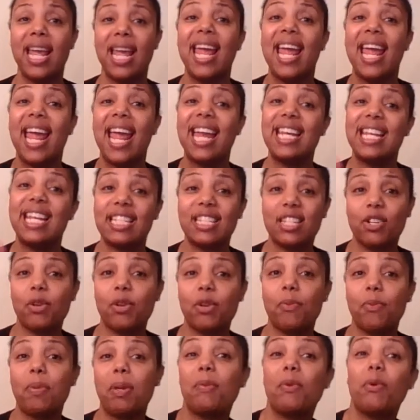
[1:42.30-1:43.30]
And these are
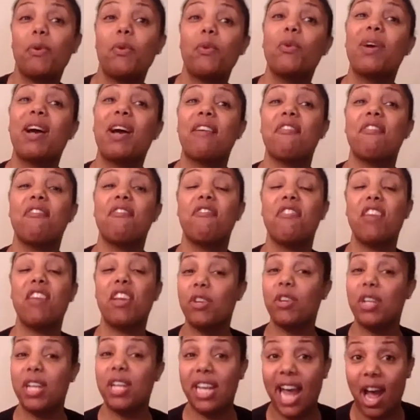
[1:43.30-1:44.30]
the people who have
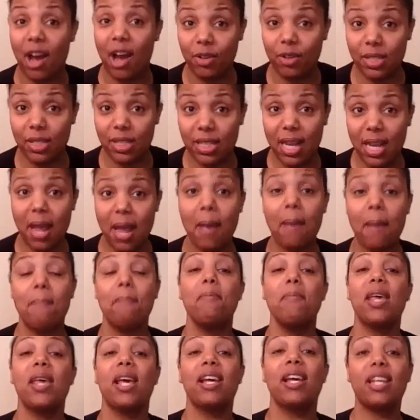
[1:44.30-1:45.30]
figured it out.
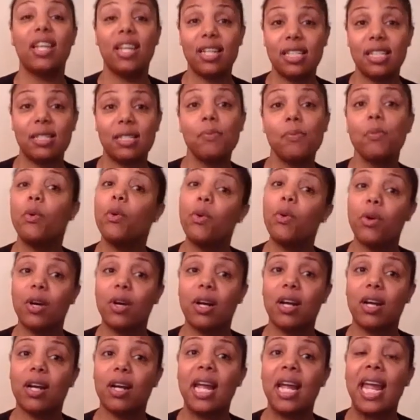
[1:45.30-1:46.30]
Millions
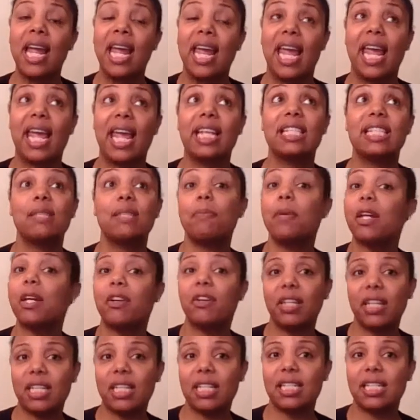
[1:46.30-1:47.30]
more
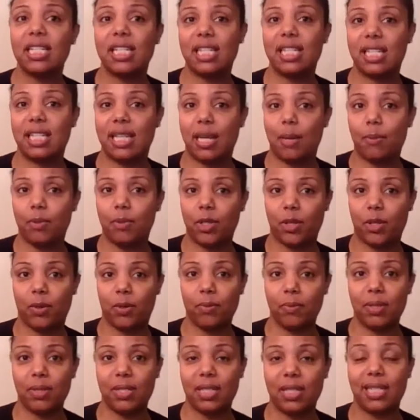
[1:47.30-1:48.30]
experience the
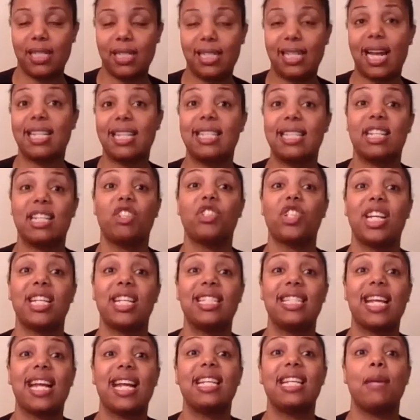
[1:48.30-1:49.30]
symptoms that suggest
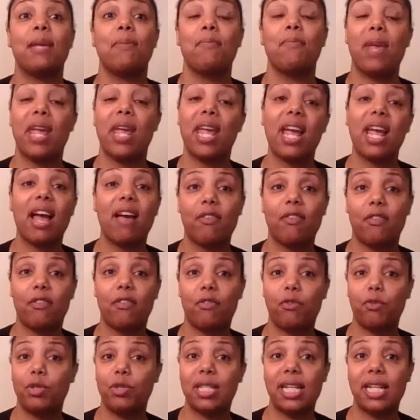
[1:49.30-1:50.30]
that they may have a
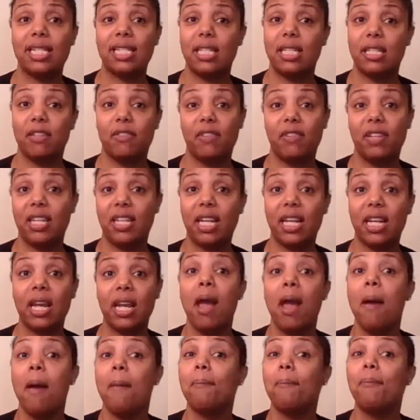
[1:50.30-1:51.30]
food sensitivity,
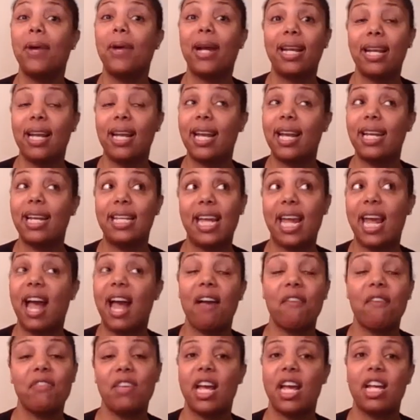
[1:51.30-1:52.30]
but they
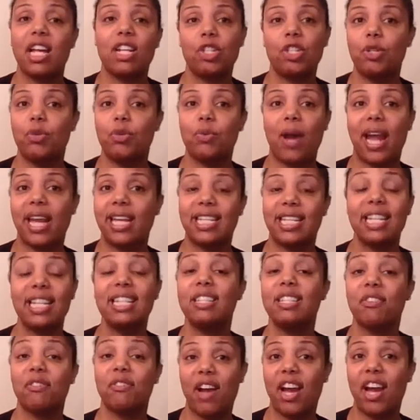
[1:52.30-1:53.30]
have yet to
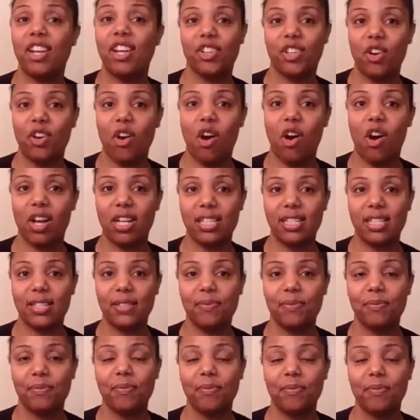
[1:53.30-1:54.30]
identify the cause.
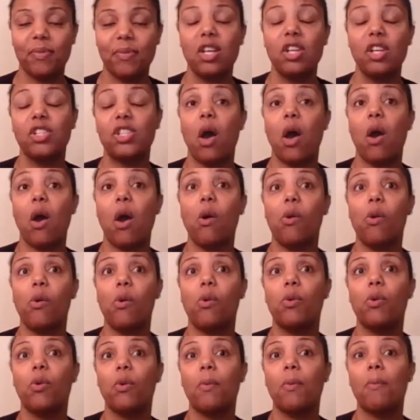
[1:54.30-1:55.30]

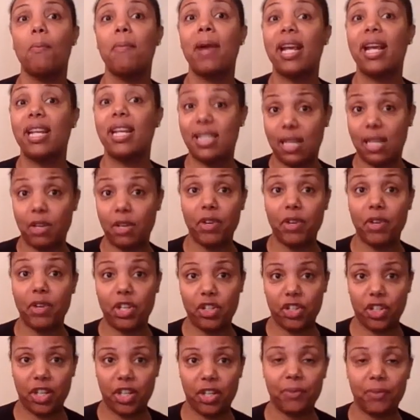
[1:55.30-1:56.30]
So my son
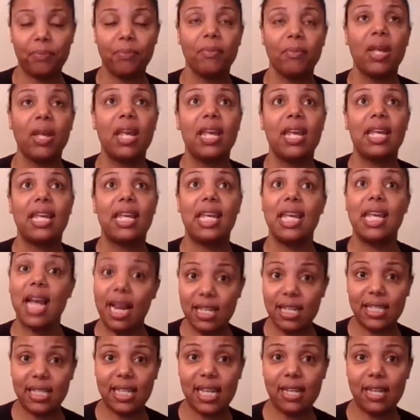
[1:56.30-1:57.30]
Richard, he had
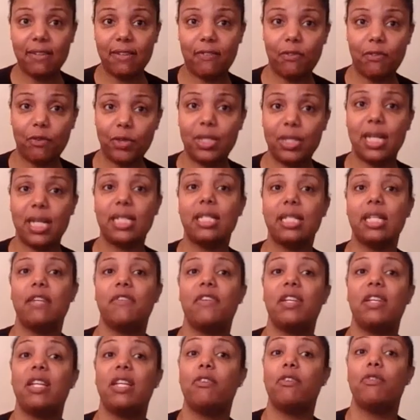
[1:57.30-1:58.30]
a food
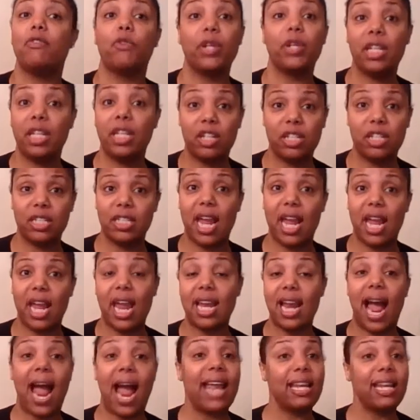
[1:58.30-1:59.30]
sensitivity for years,
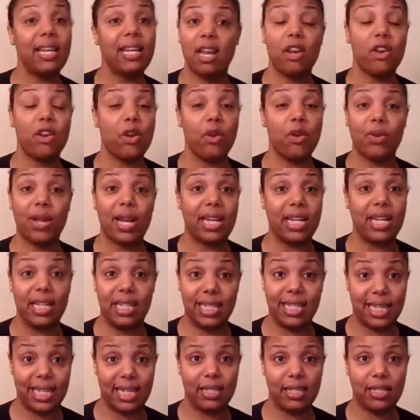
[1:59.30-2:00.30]
and I didn't know that he
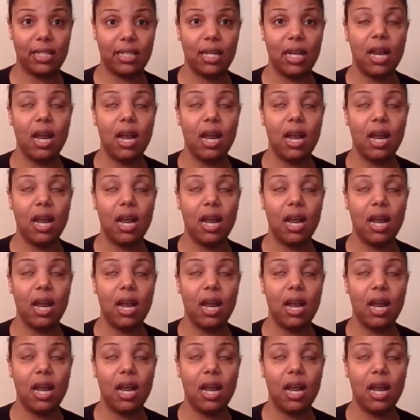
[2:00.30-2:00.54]
did.